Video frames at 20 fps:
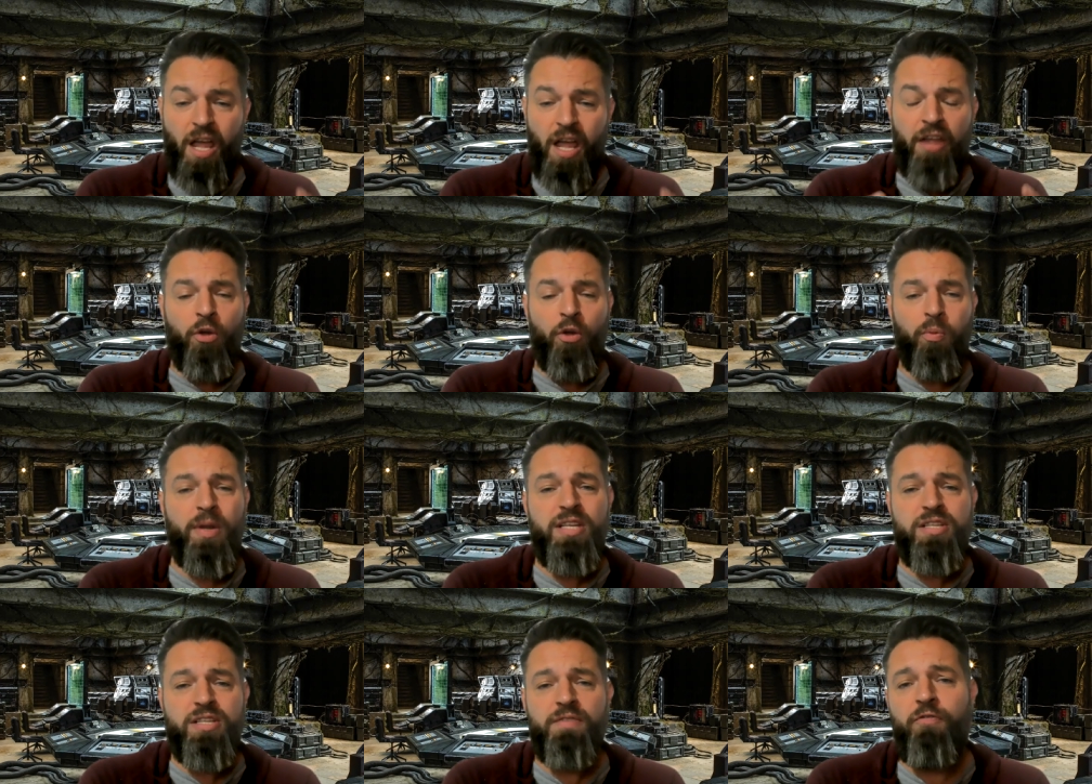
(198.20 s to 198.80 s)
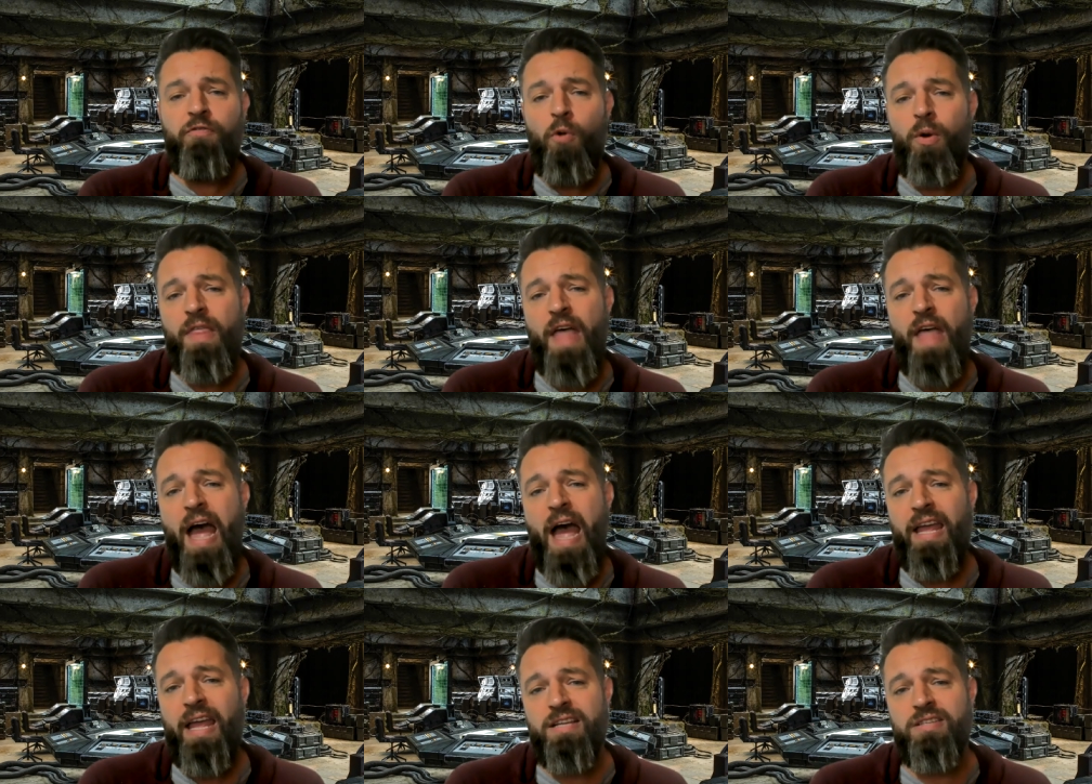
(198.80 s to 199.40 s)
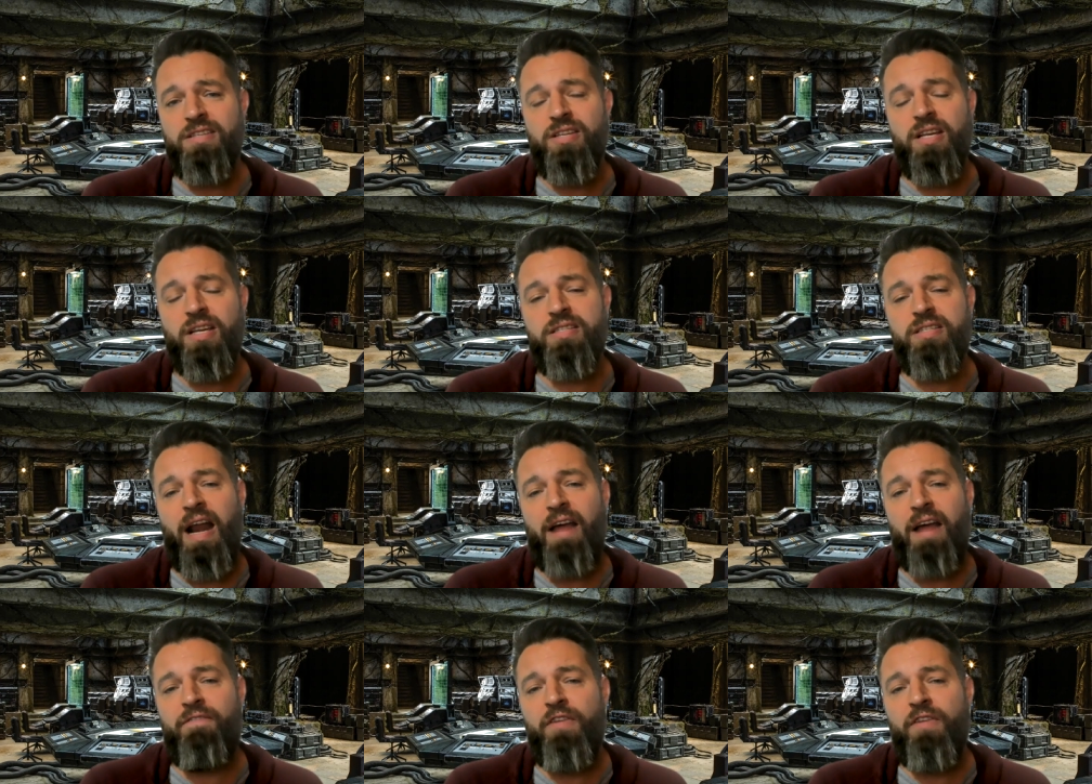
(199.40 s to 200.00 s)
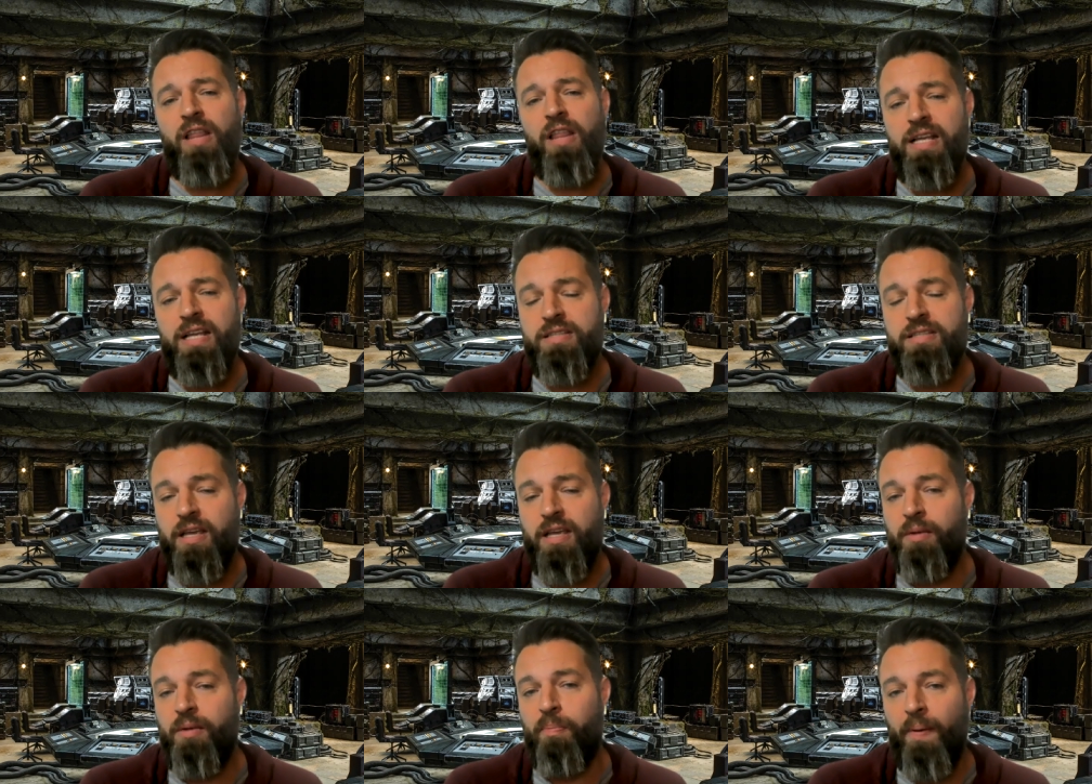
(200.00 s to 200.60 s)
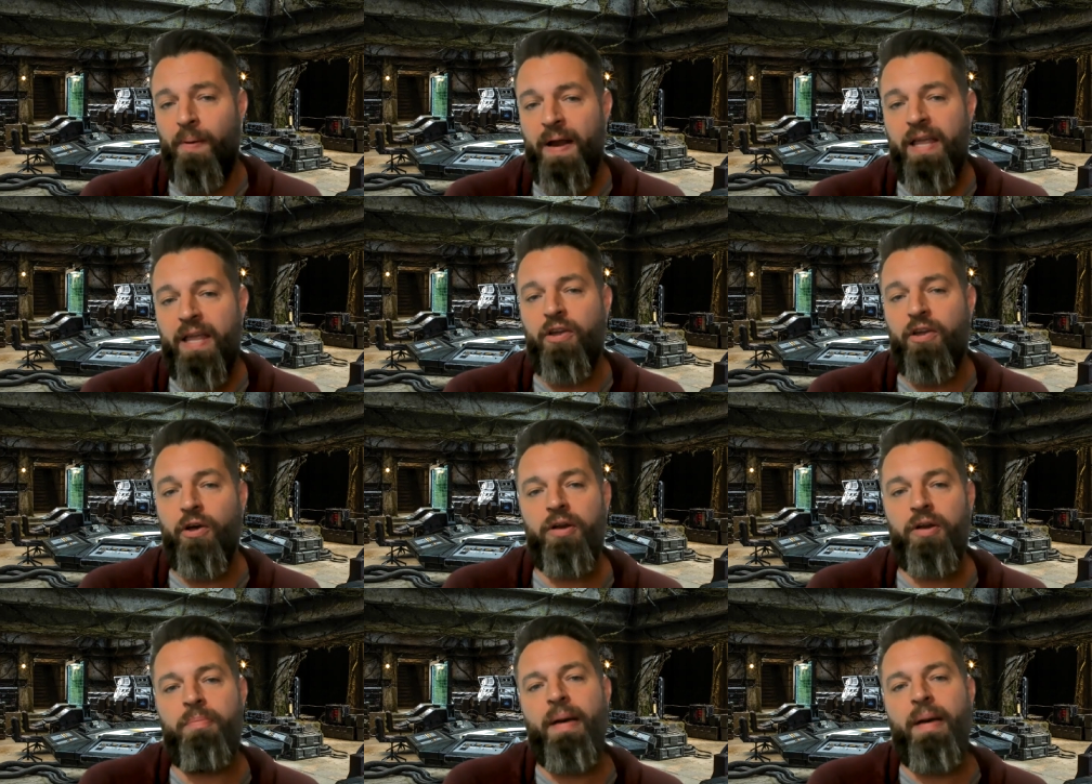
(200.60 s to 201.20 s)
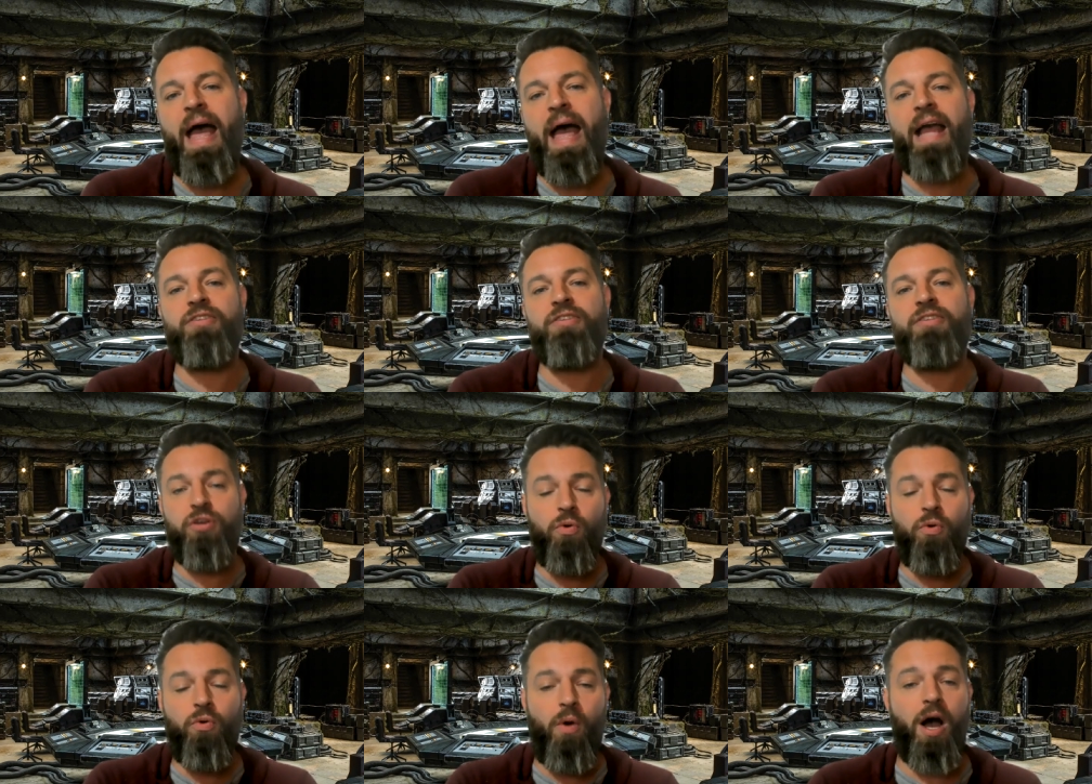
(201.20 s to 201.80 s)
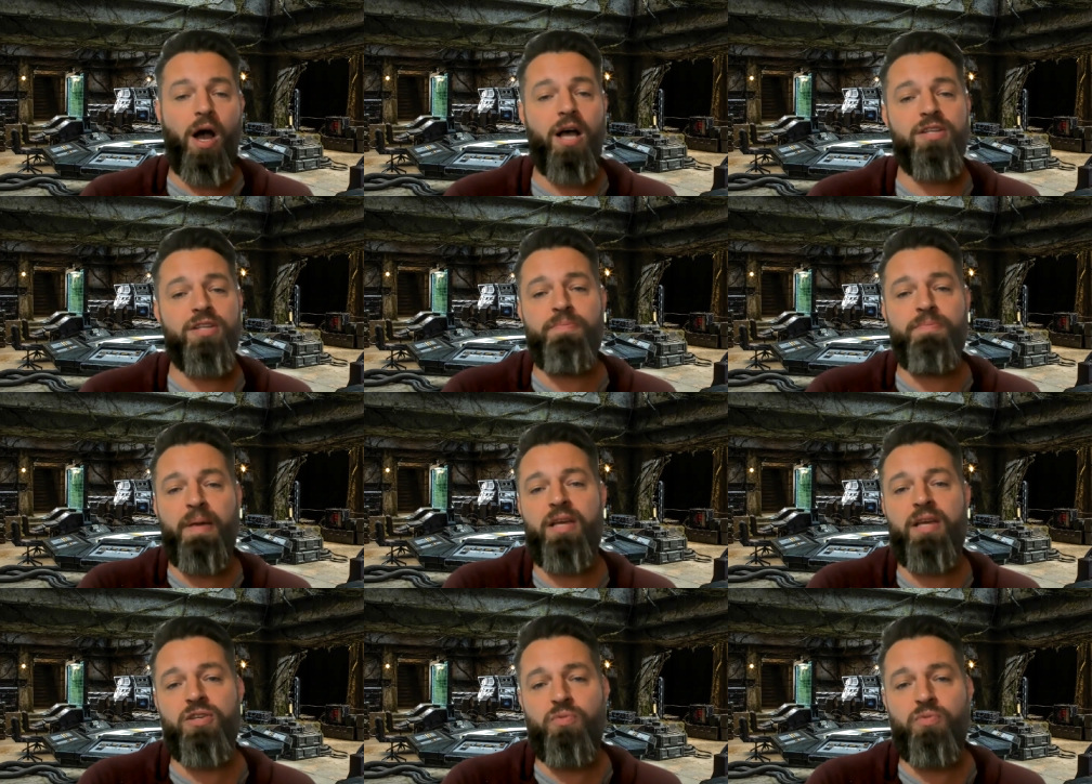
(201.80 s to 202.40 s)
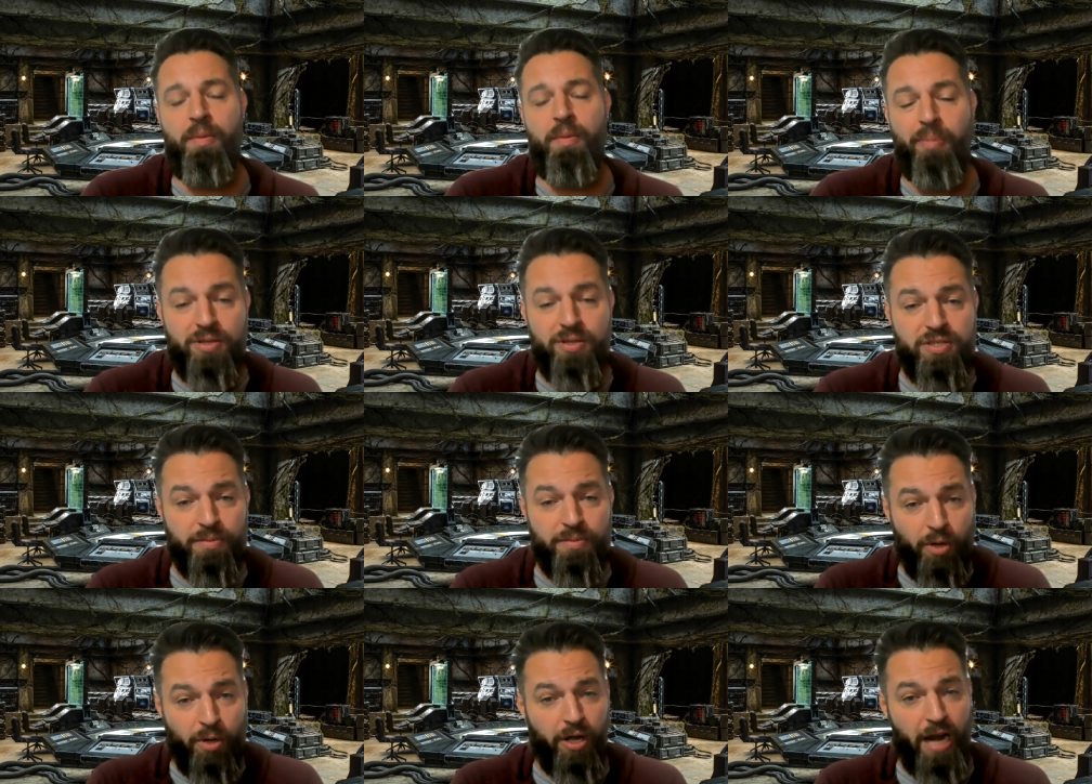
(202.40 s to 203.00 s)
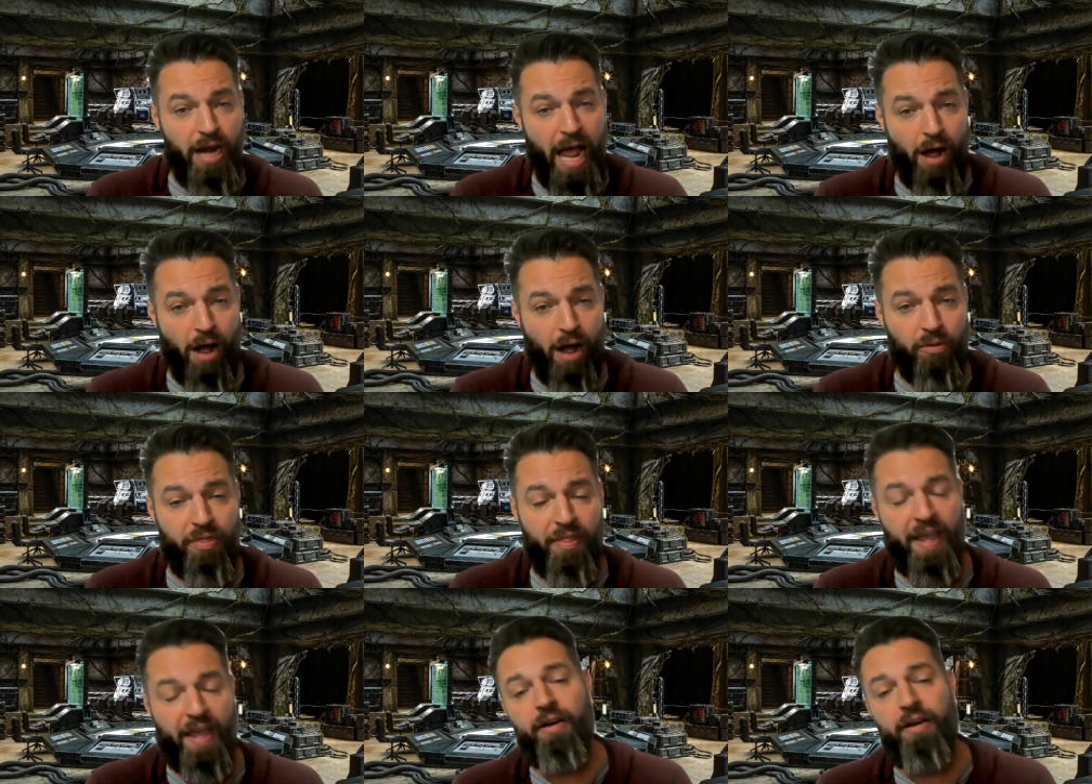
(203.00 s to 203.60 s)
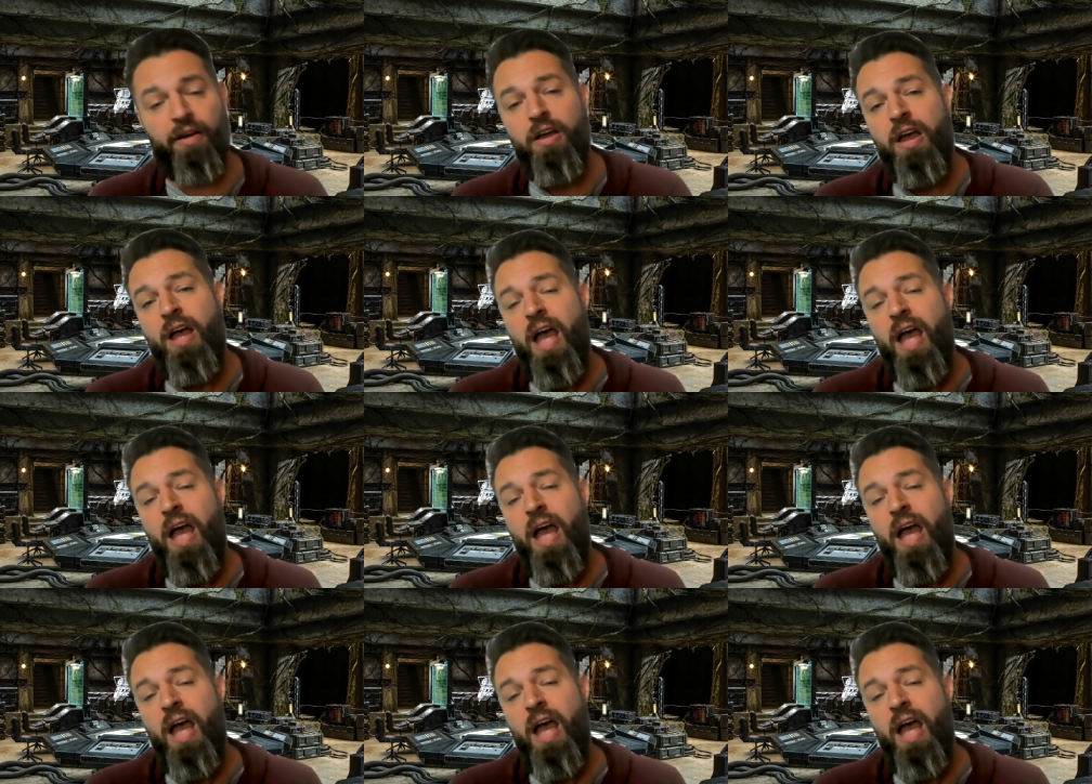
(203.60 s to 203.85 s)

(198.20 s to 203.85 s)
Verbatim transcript: And the reason for that is, is that I feel like it's going to bring good back to us because we put some good out there.